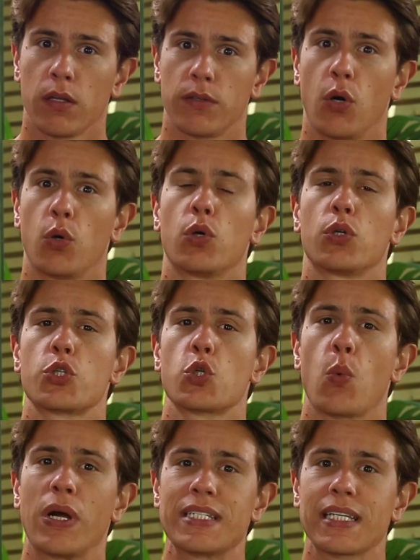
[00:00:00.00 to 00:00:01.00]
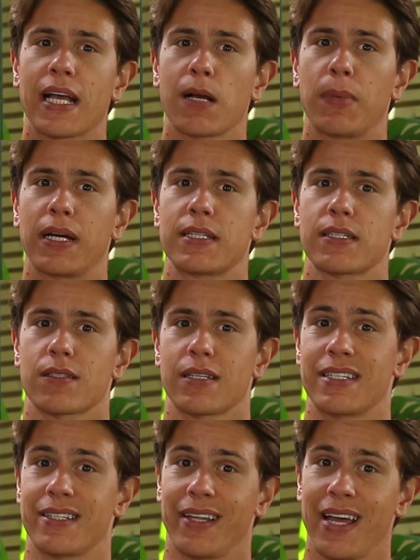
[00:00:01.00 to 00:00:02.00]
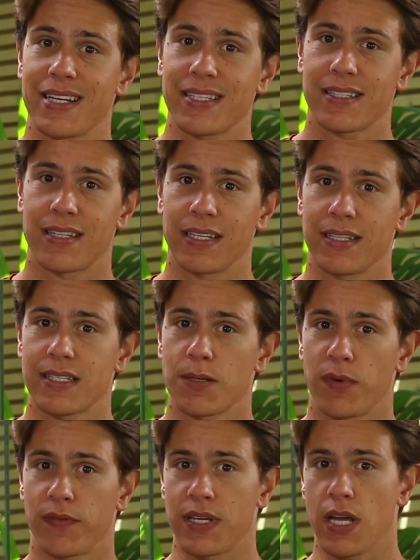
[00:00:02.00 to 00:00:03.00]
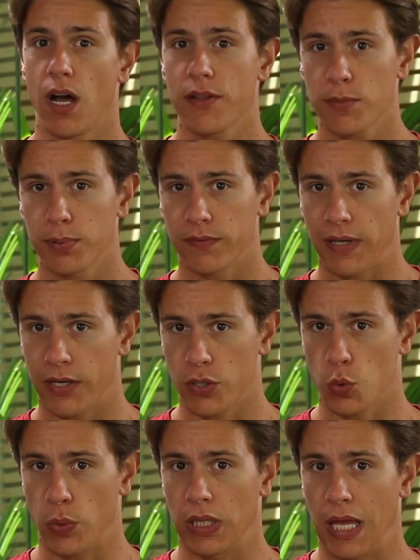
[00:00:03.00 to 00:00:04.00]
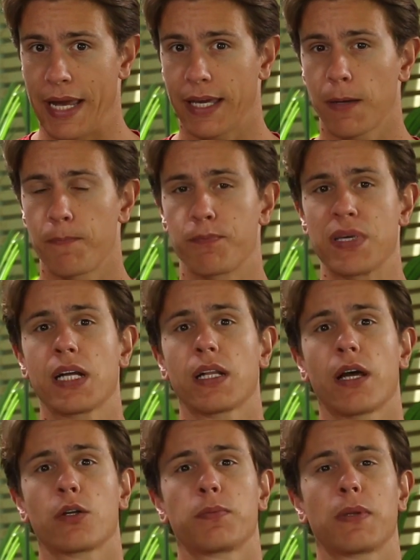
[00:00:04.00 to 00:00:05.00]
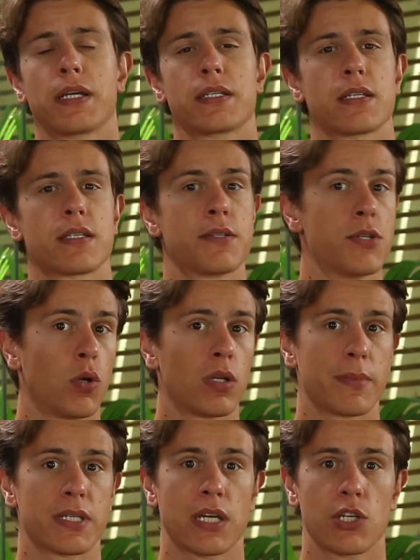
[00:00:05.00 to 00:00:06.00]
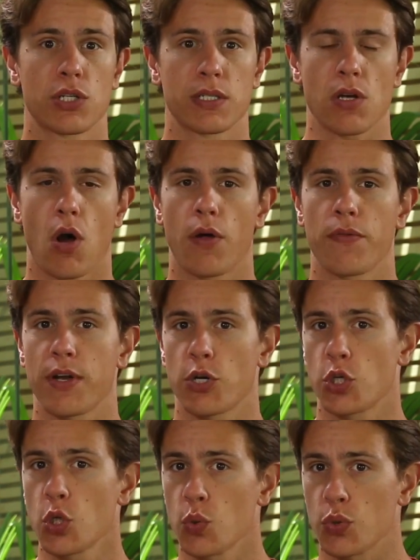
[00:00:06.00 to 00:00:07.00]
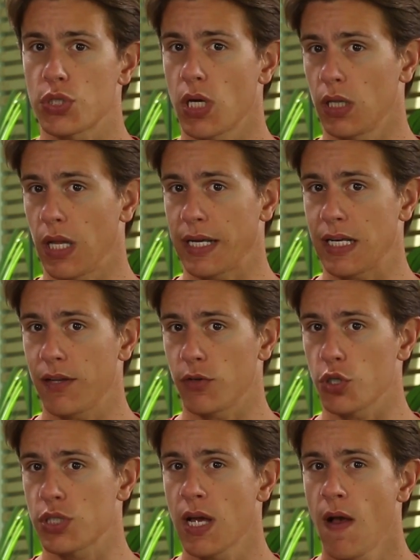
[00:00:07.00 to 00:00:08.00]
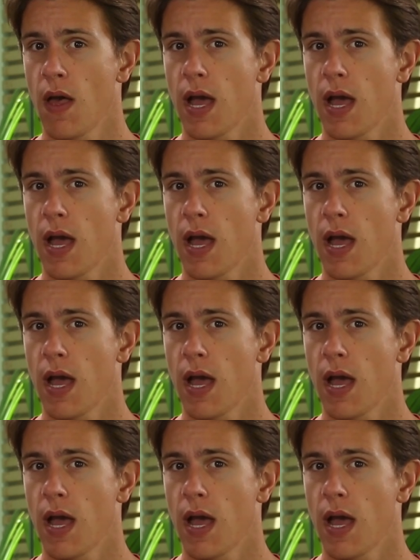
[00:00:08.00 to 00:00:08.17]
Though twenty gigabytes is less than some of the other providers we like, pCloud places no limitations on their use, unlike others,